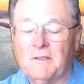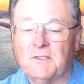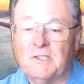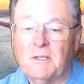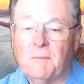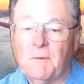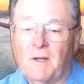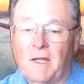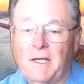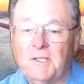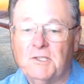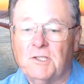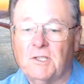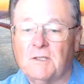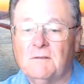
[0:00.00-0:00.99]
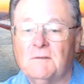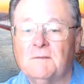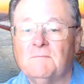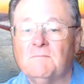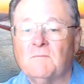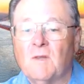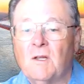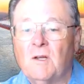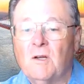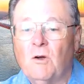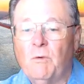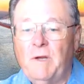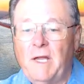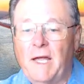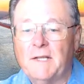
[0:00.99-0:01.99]
simulation,
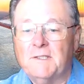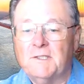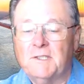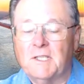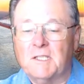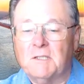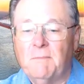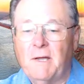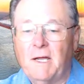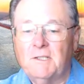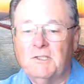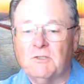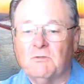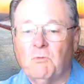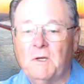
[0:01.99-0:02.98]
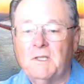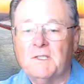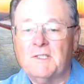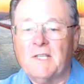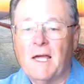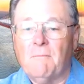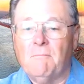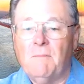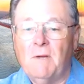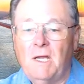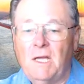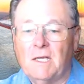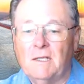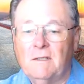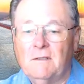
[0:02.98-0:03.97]
we had 6 matches. What does that
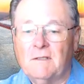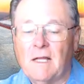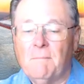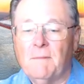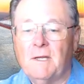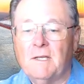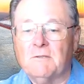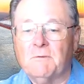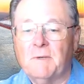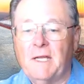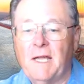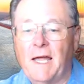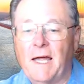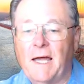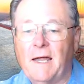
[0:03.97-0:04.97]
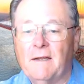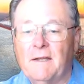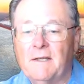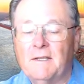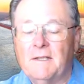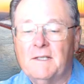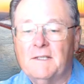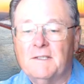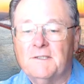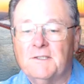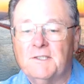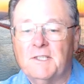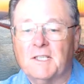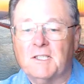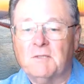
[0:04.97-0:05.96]
mean? That means we had
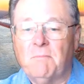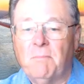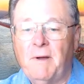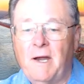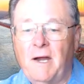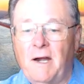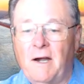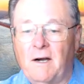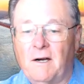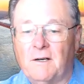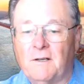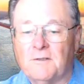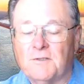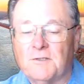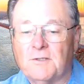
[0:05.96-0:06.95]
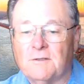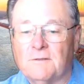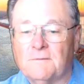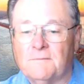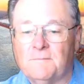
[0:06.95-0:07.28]
6 pairs.